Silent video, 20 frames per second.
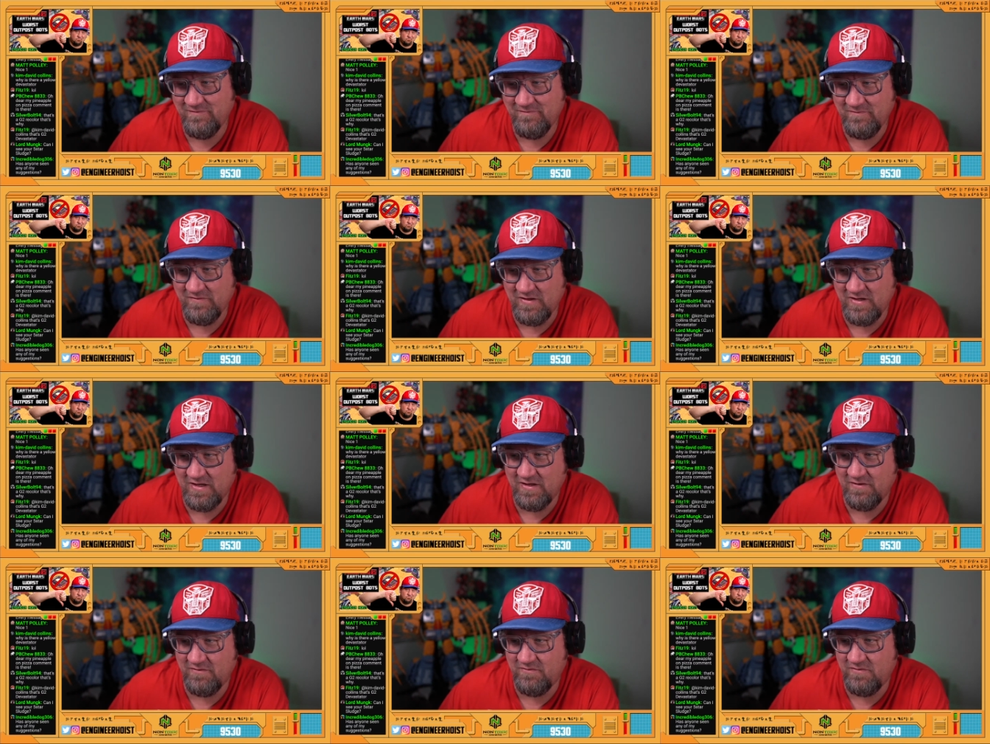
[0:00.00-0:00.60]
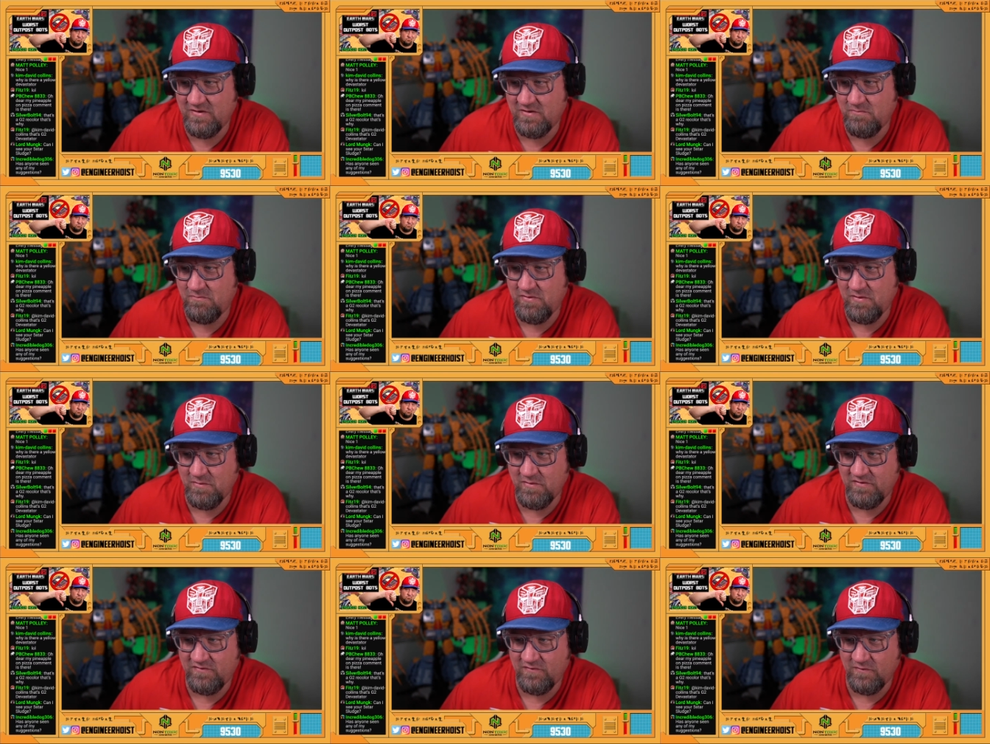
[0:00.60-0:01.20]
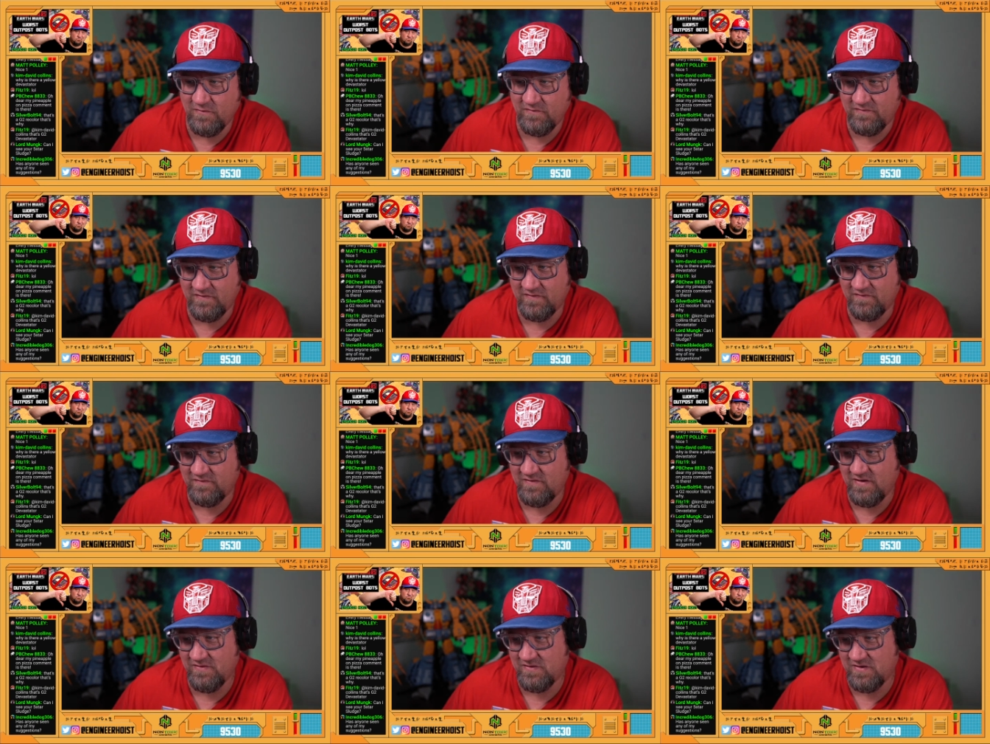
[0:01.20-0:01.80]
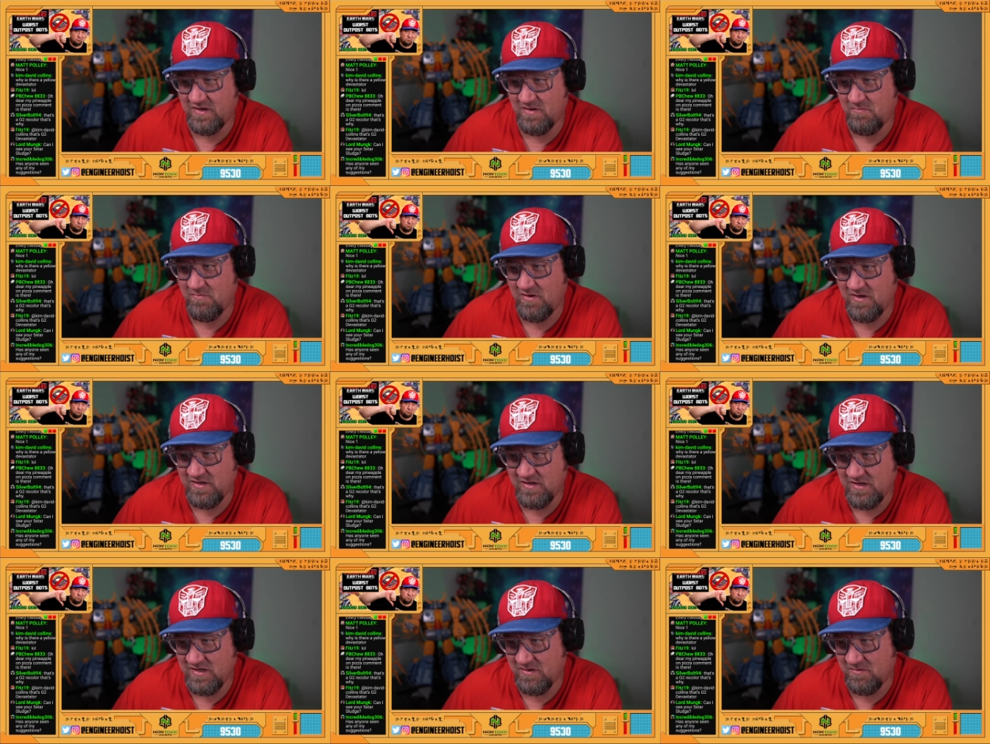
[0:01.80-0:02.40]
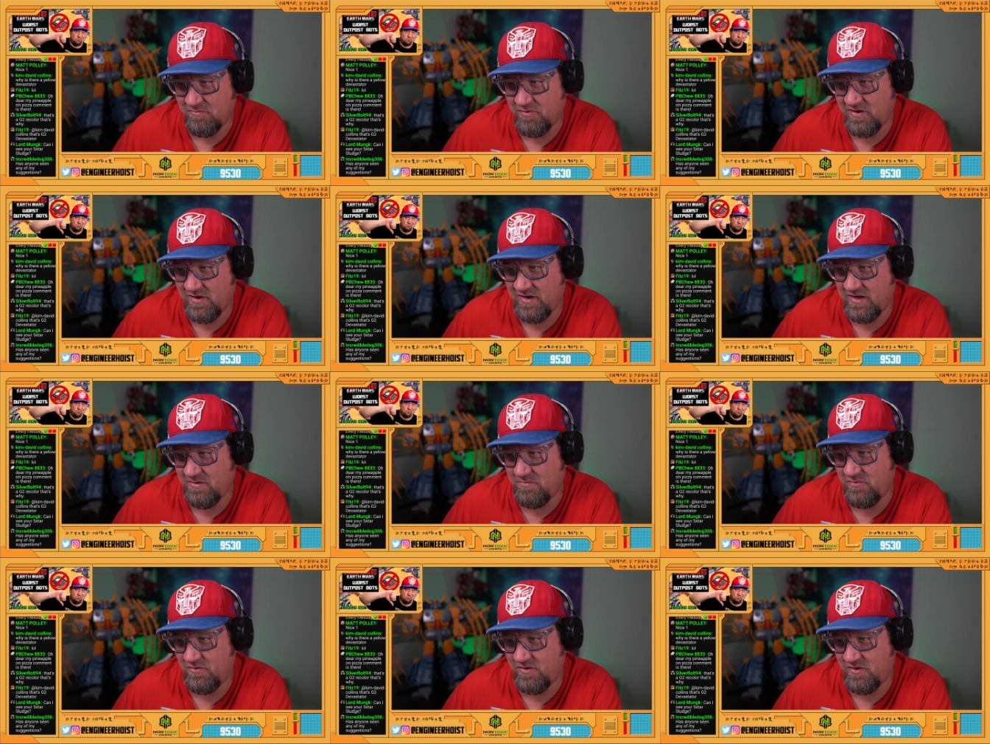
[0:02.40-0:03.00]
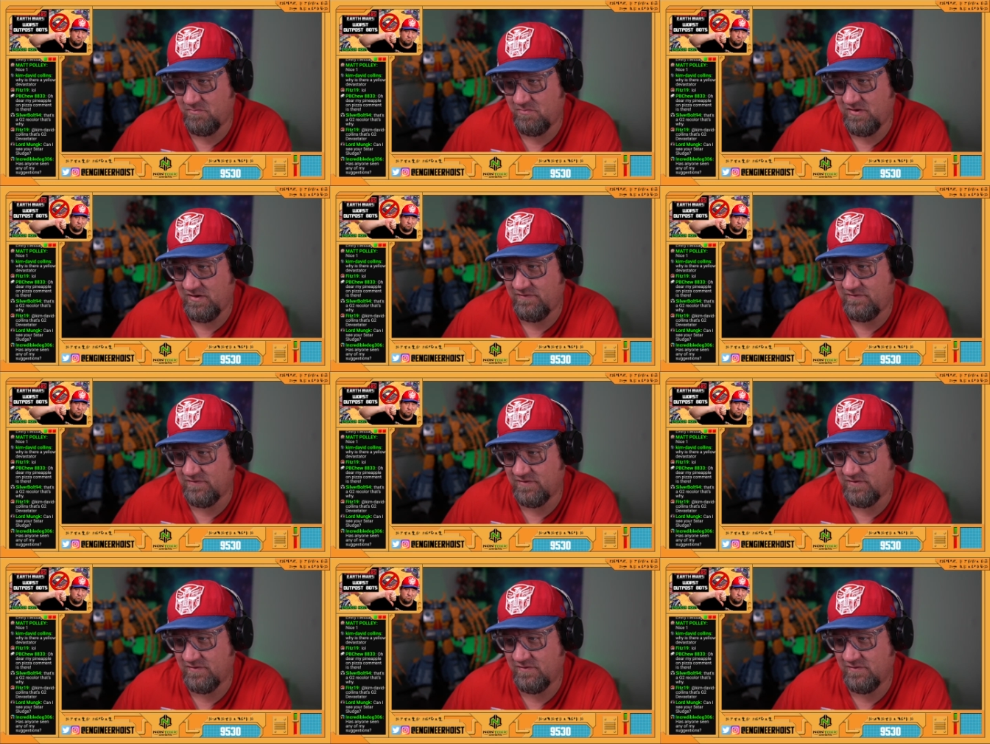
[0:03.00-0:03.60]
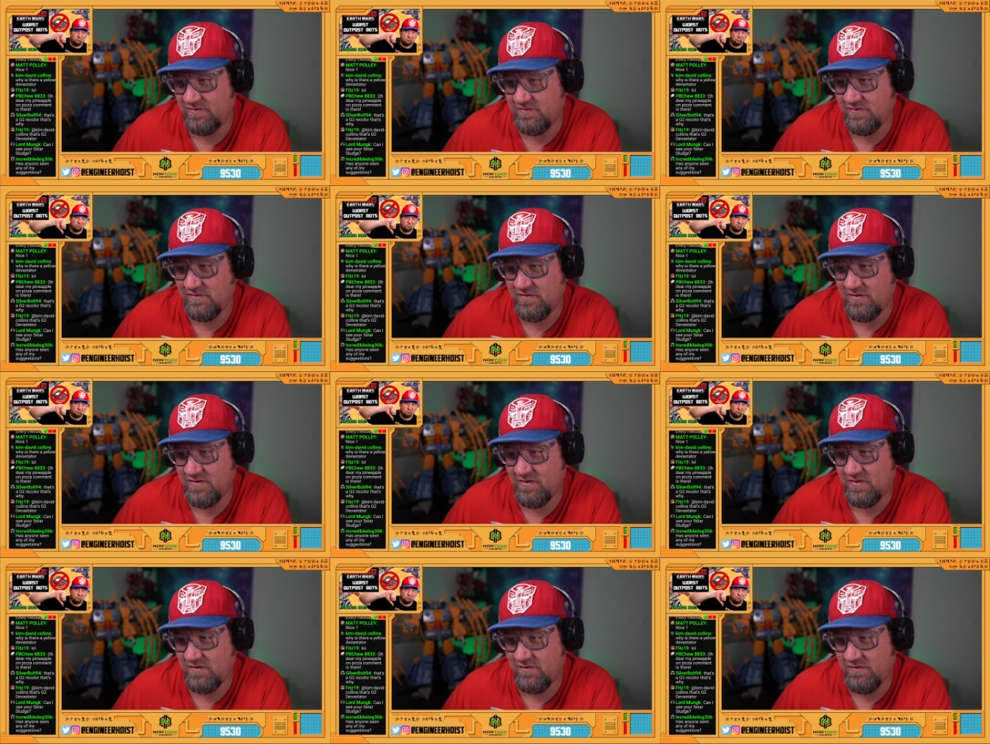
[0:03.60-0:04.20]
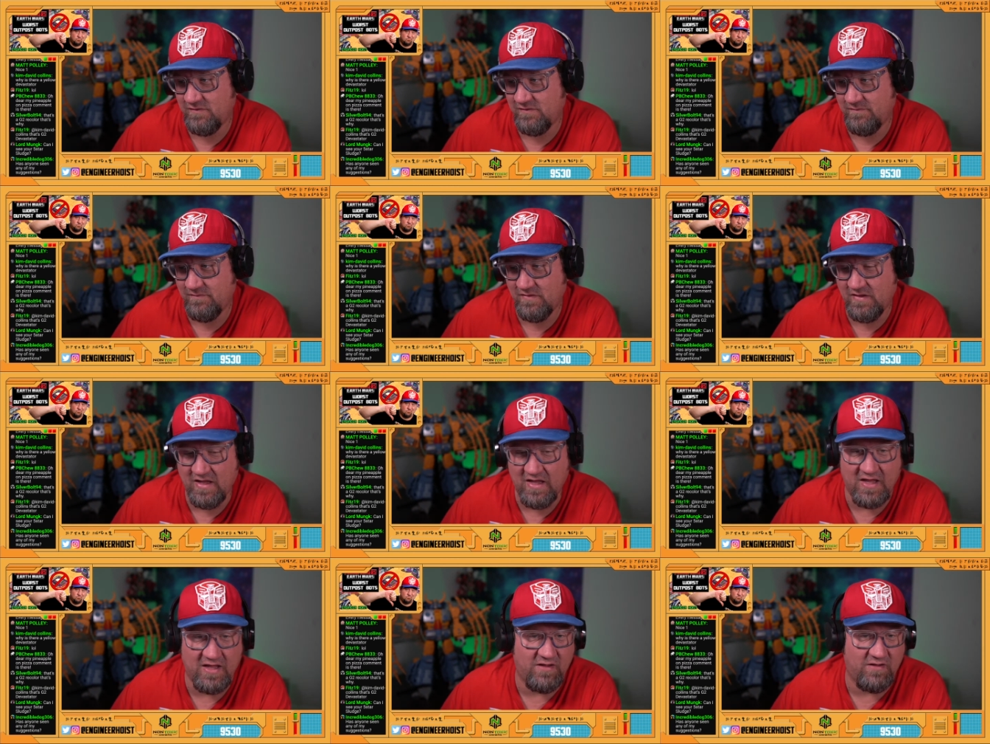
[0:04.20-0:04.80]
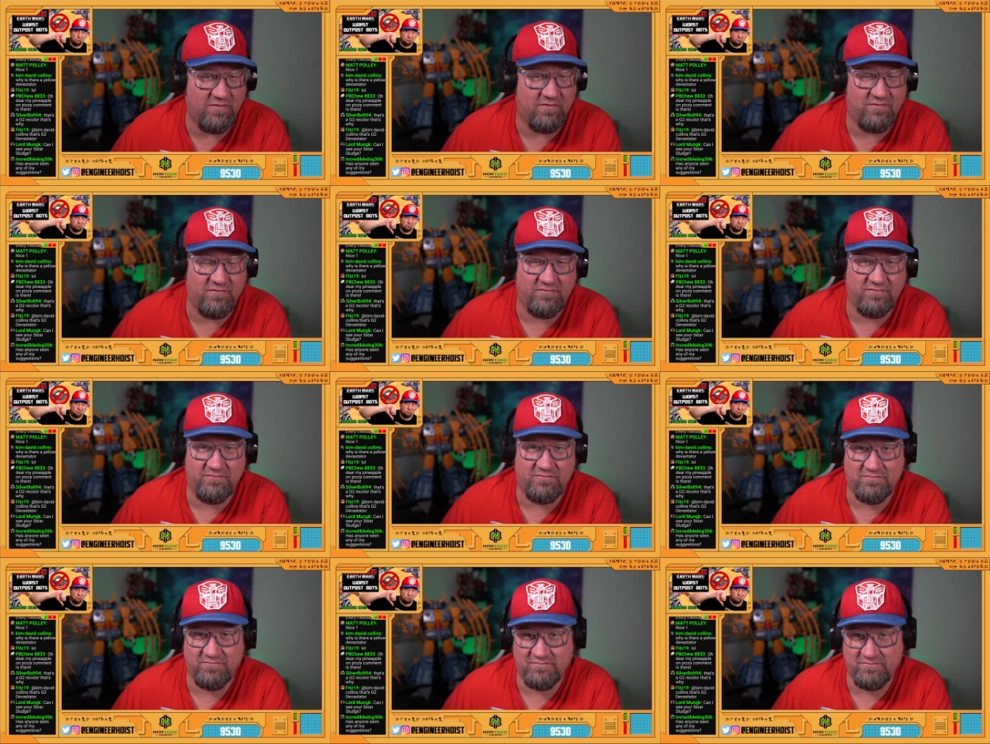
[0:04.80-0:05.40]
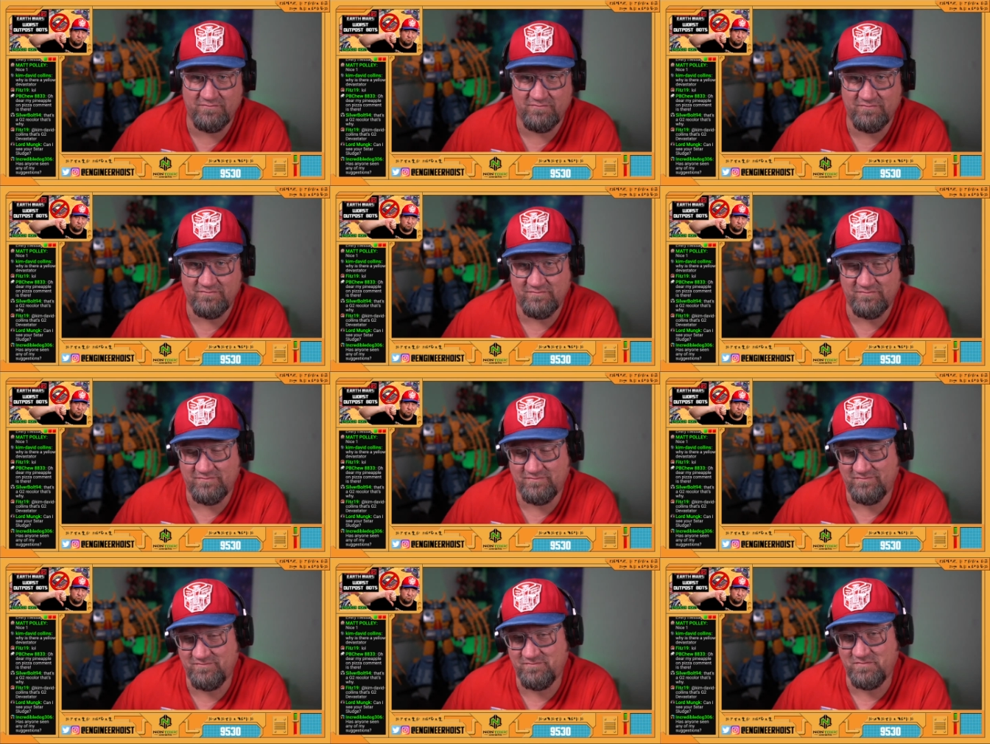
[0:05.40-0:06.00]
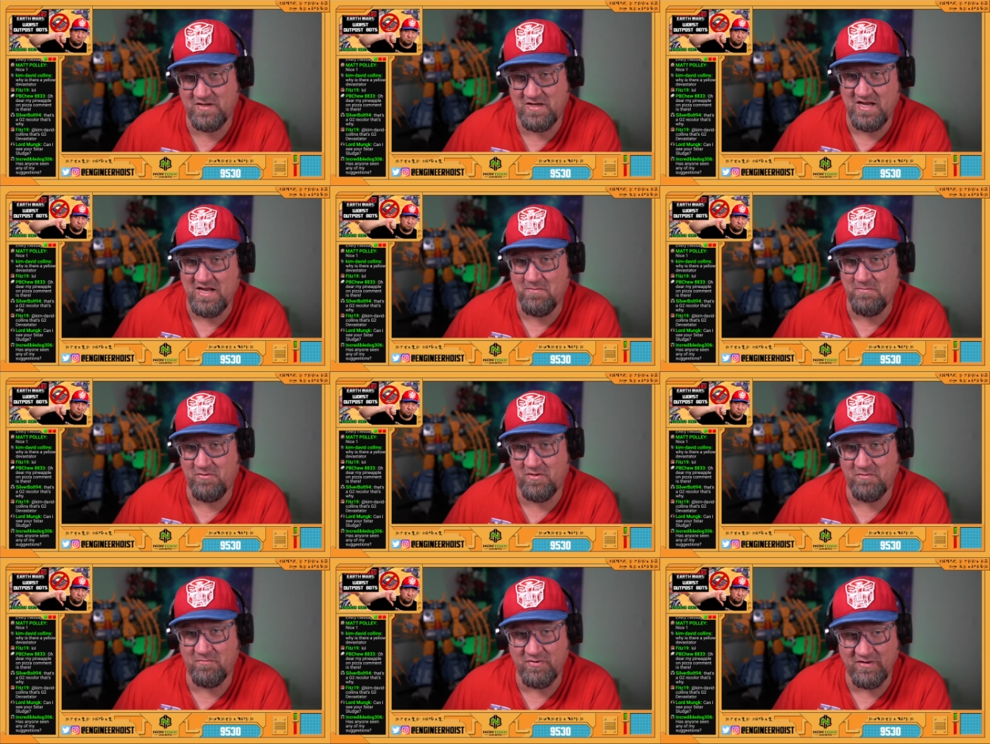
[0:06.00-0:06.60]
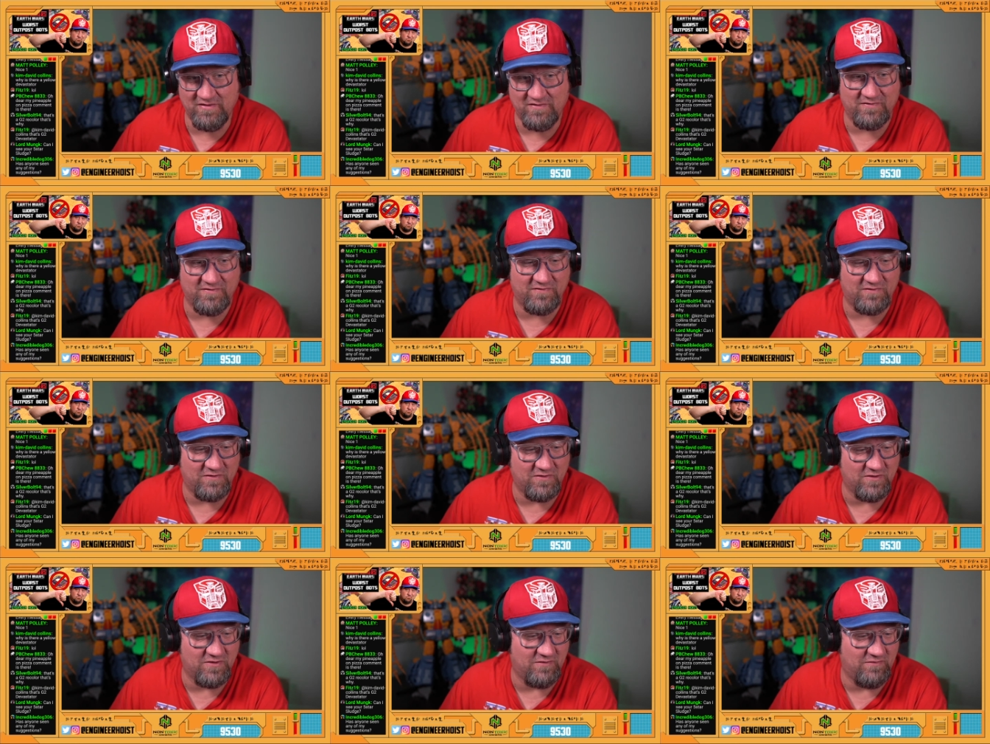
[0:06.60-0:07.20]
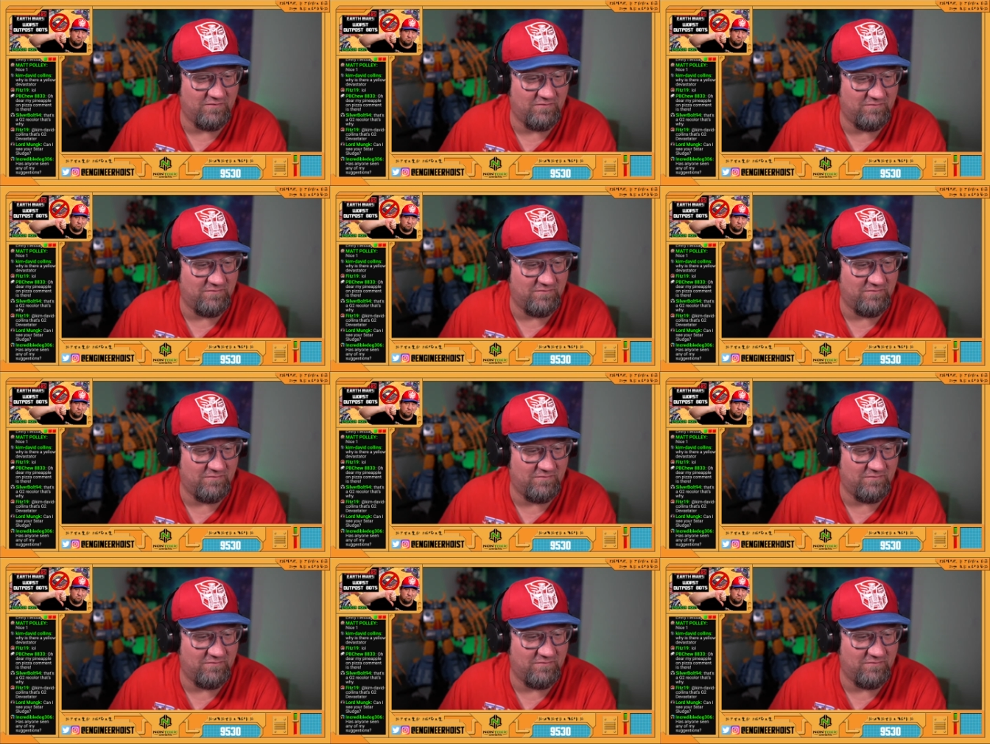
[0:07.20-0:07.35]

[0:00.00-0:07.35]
Yeah, the PB Chew says, not that I mind eating pineapple on pizza. Hey. Pineapple on pizza's good.